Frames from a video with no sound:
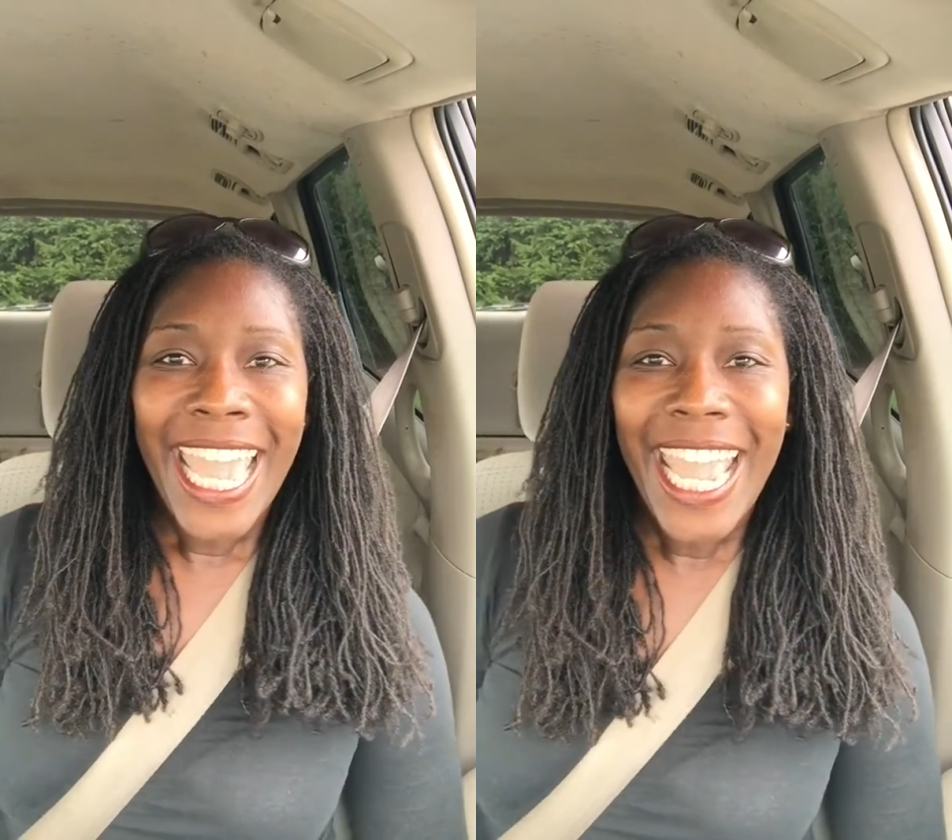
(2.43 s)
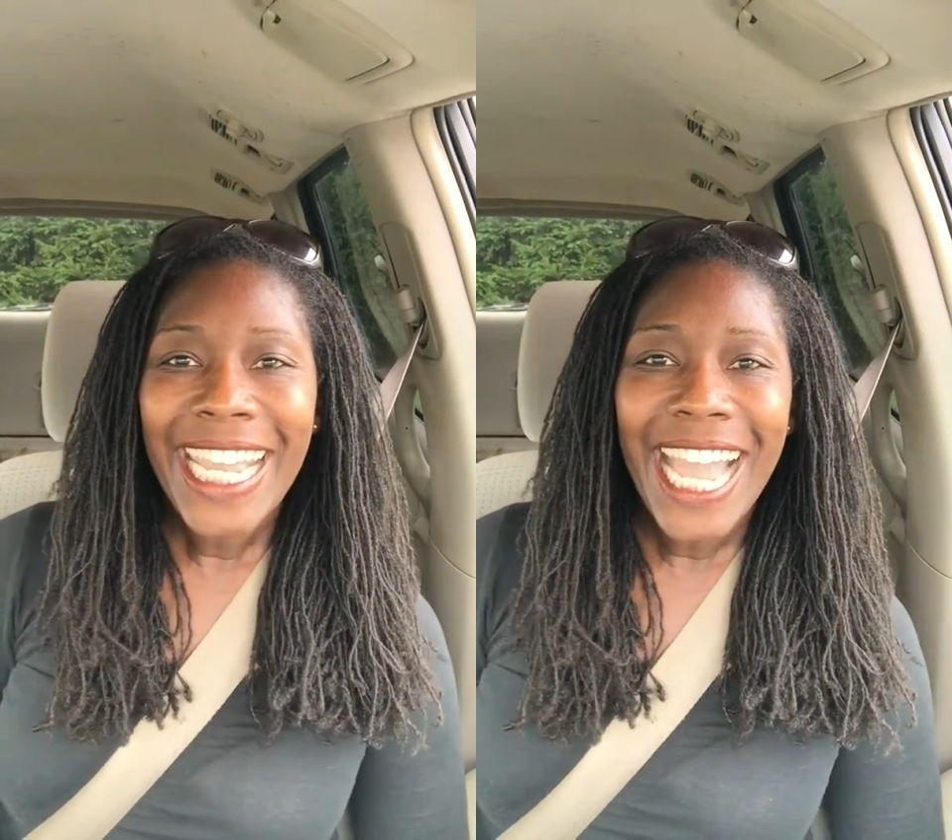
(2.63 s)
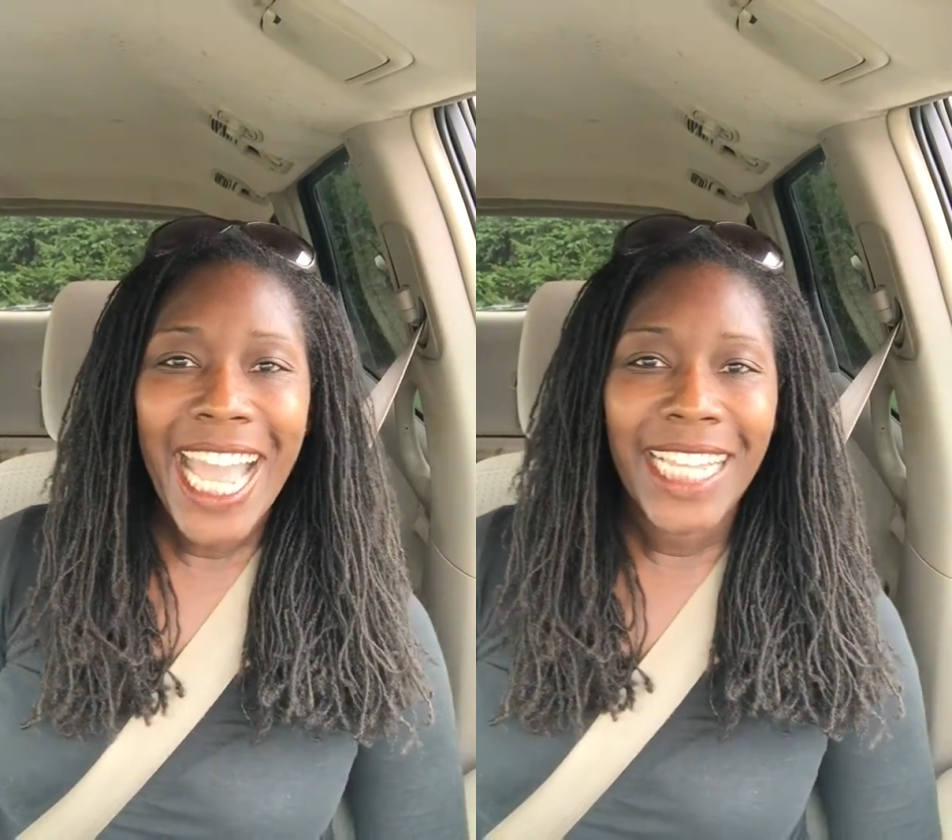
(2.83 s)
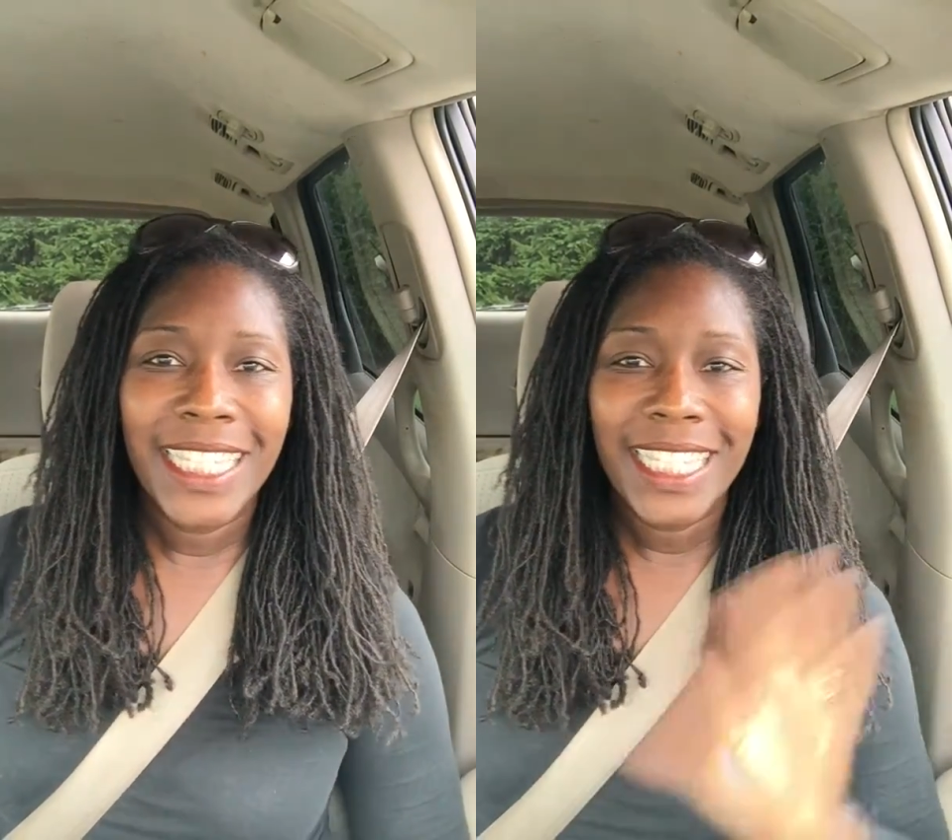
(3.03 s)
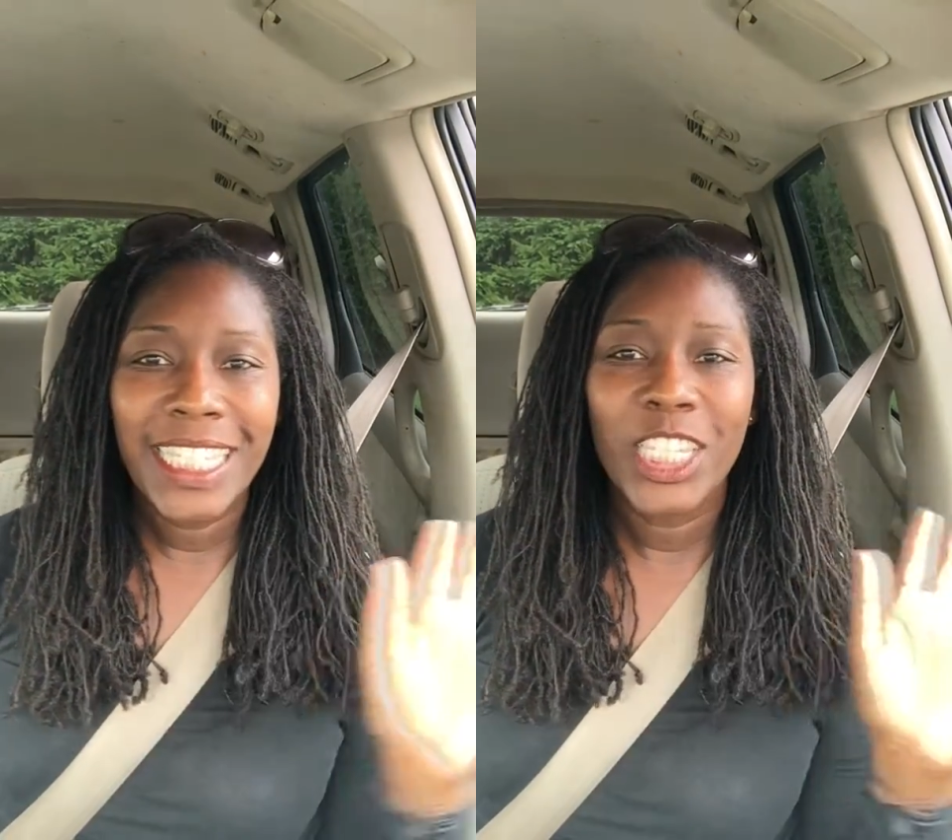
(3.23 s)
Hey
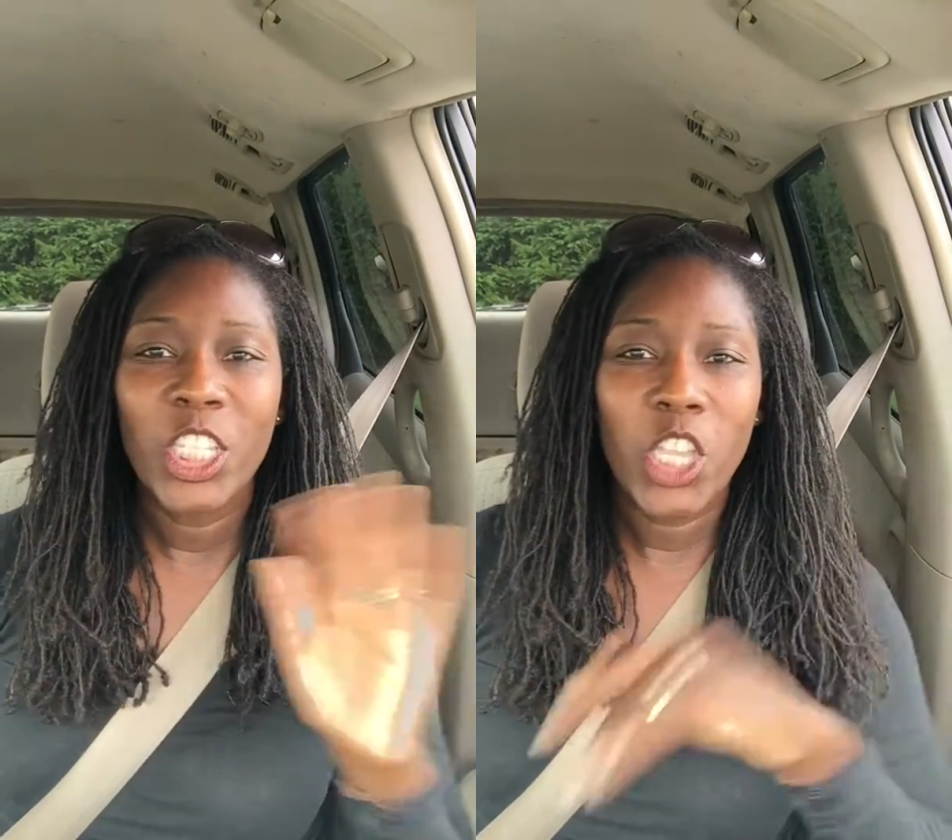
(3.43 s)
guys, this is